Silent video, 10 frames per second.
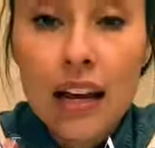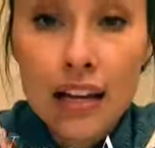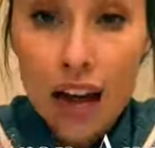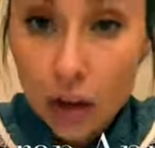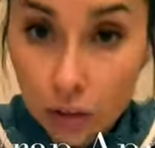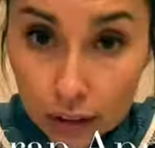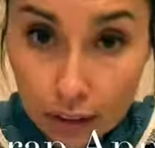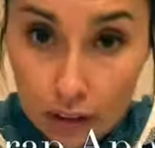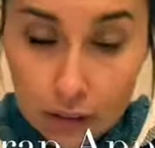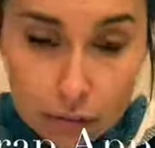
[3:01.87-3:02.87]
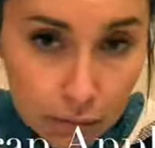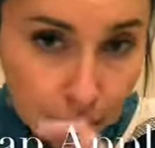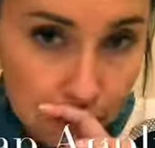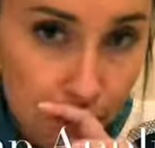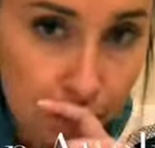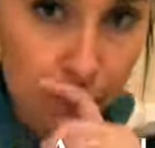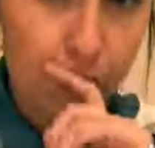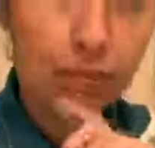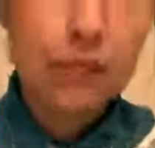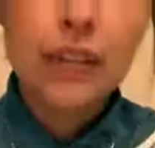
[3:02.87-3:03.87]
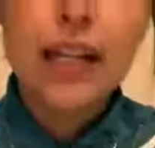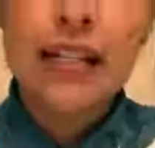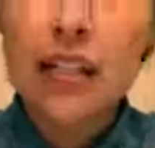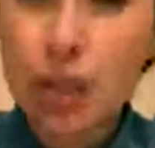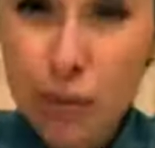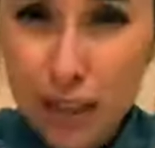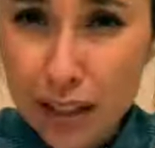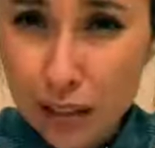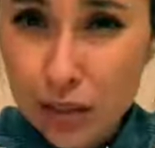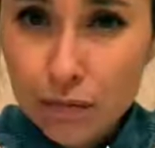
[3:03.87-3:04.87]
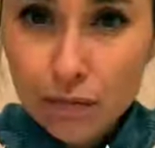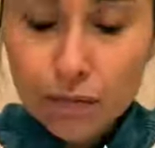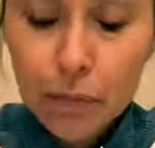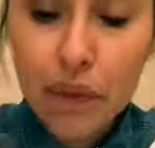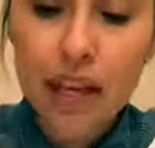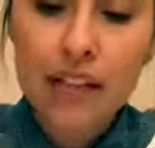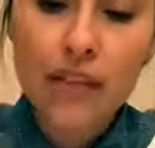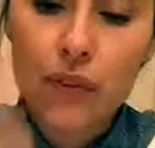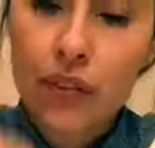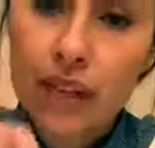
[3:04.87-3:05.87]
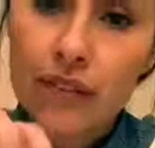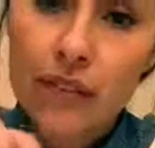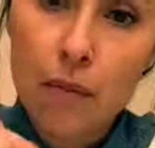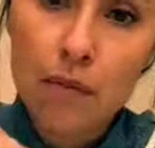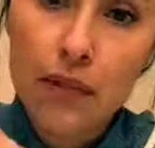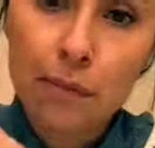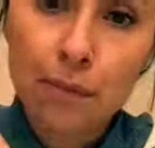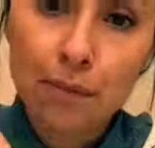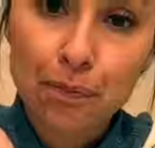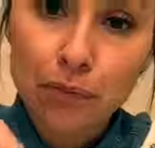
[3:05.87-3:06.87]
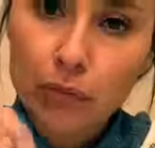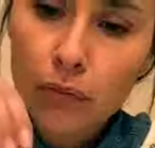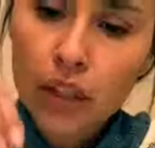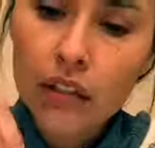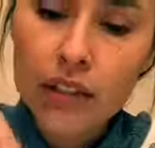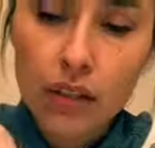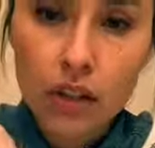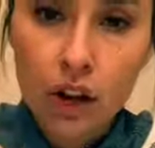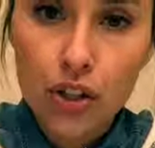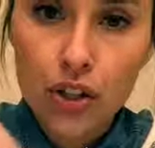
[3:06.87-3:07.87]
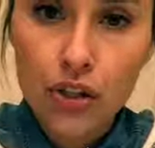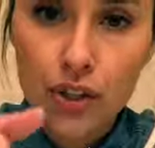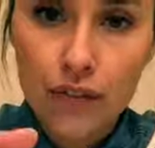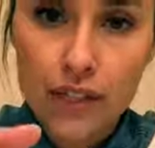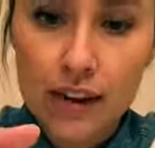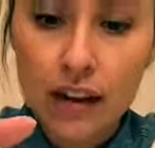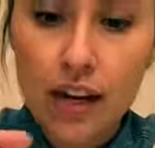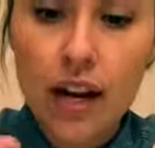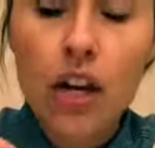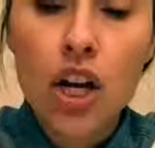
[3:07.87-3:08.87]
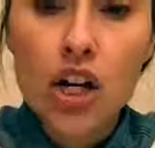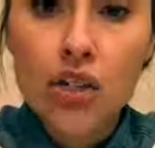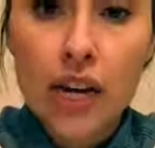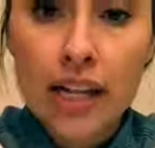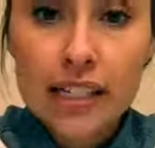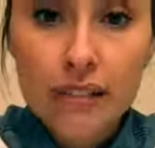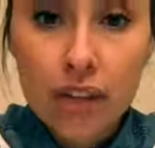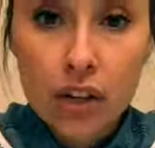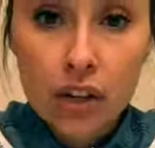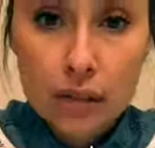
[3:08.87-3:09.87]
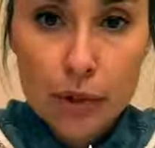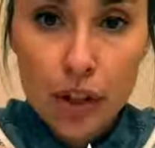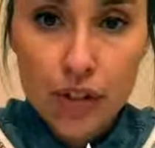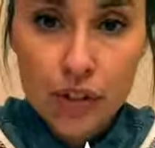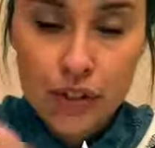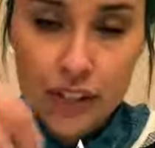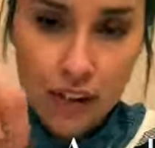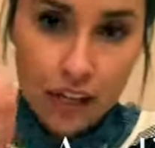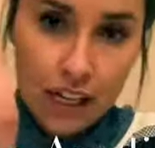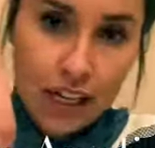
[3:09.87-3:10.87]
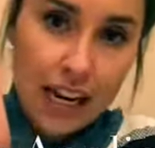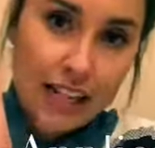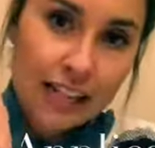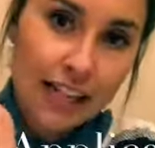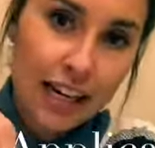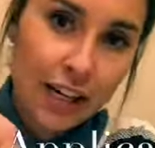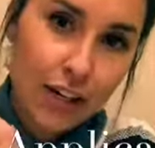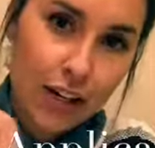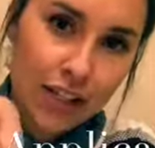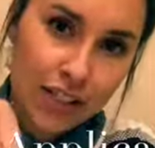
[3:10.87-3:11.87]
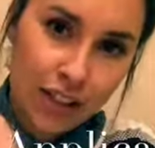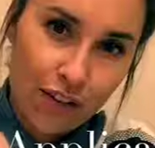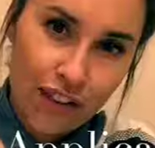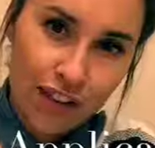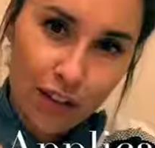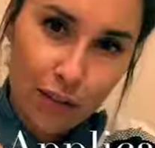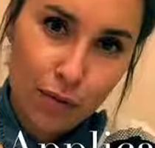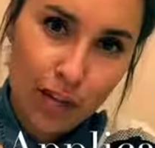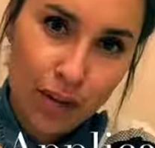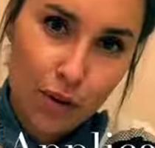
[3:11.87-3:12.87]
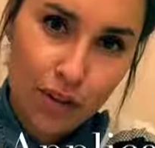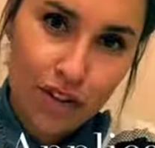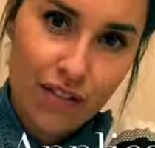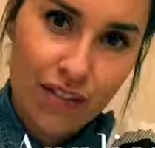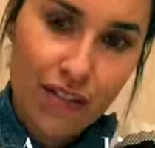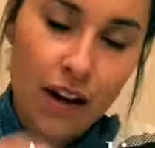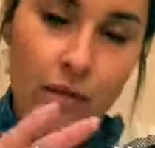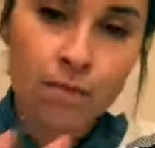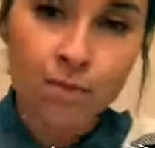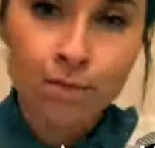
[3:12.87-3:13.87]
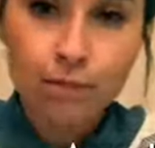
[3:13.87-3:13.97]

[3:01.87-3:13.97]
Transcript: And not only that, it's going to wrinkle, because if you think of something that's a larger surface area trying to fit on a smaller surface area, it has to kind of crunch itself in a little bit in order to fit there.